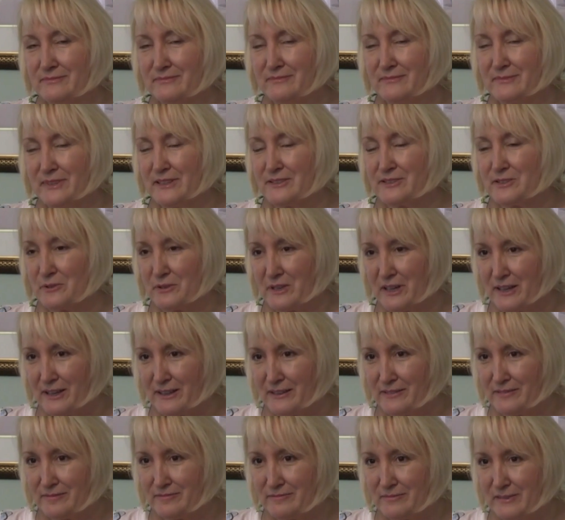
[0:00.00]
that's
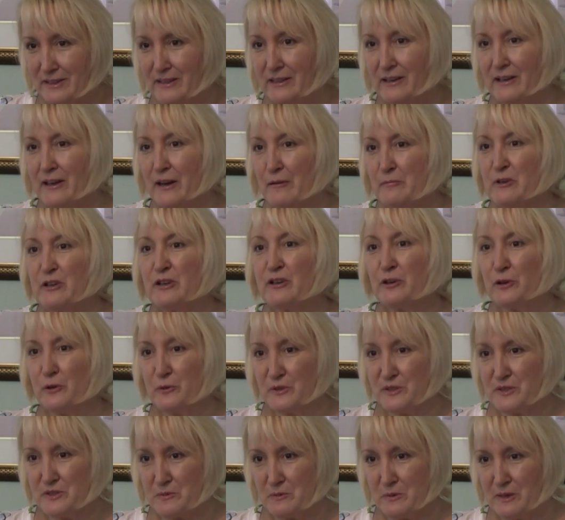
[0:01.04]
okay. I'm going to go
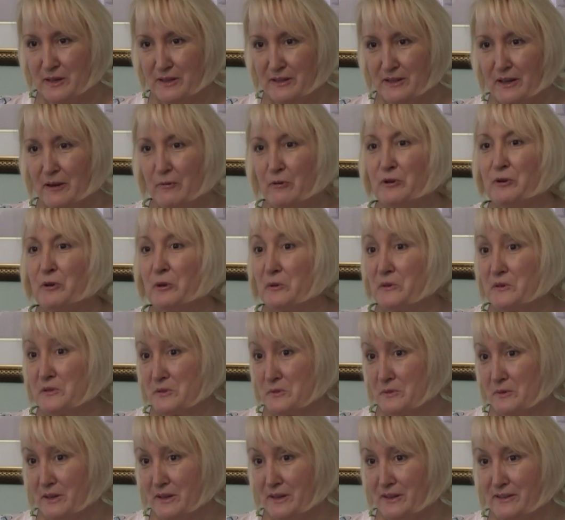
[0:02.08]
this way. I want to go
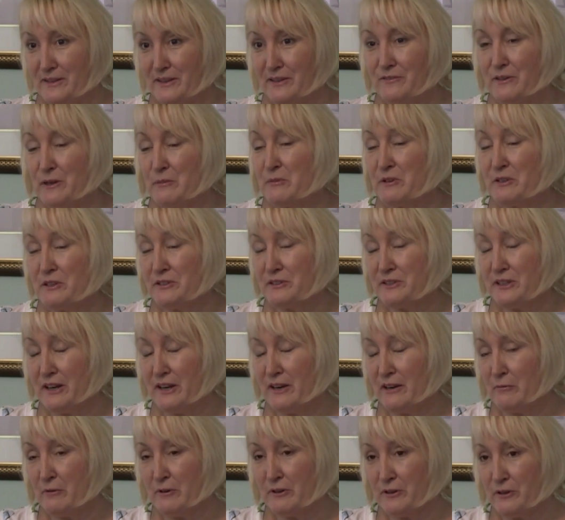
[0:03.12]
this way. If I'm going to
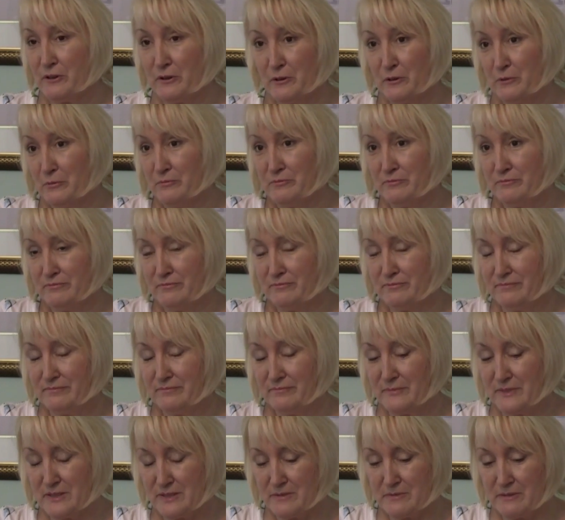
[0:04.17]
die, I want to go
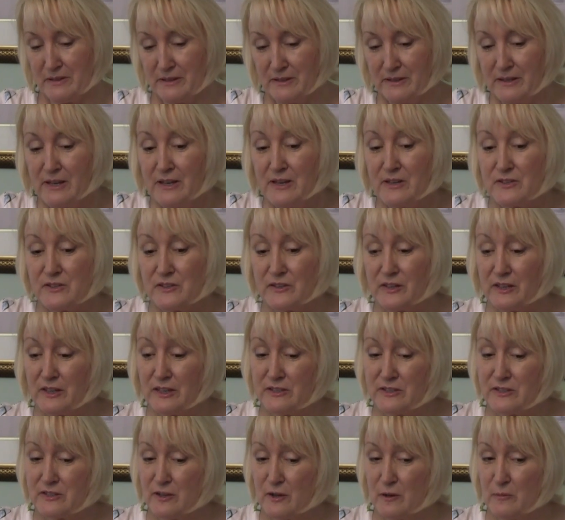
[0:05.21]
this way." So then
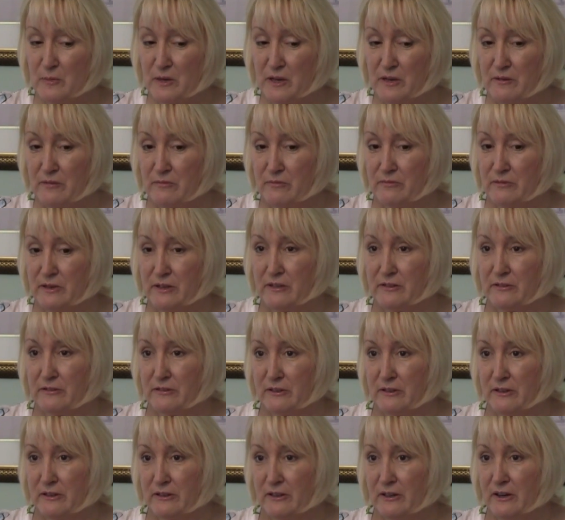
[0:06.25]
I saw my regular
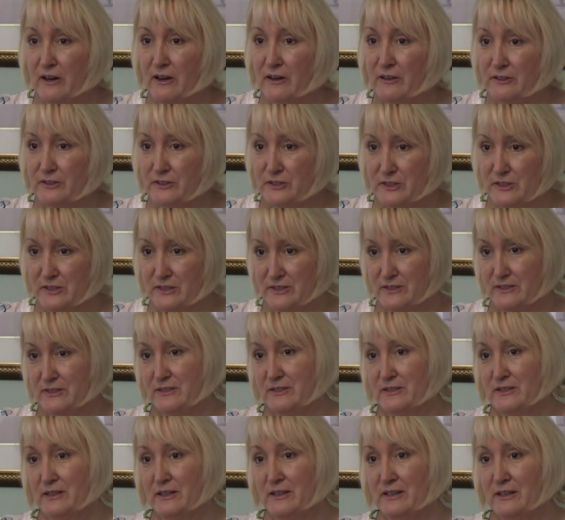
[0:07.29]
oncologist,
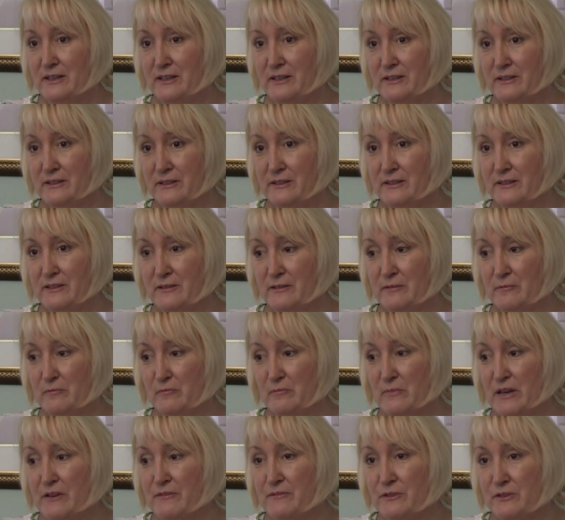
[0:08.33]
and
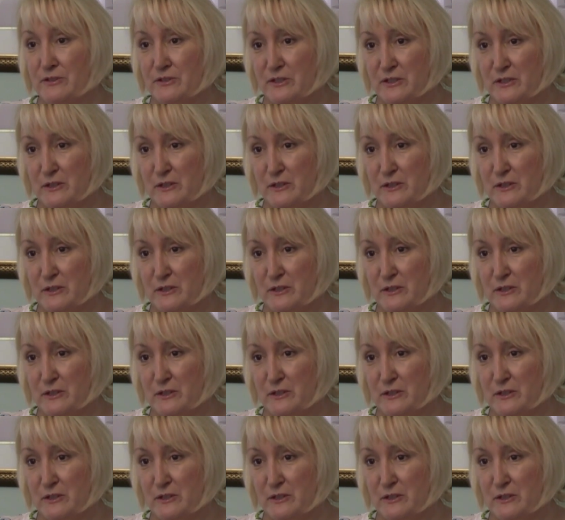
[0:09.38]
my first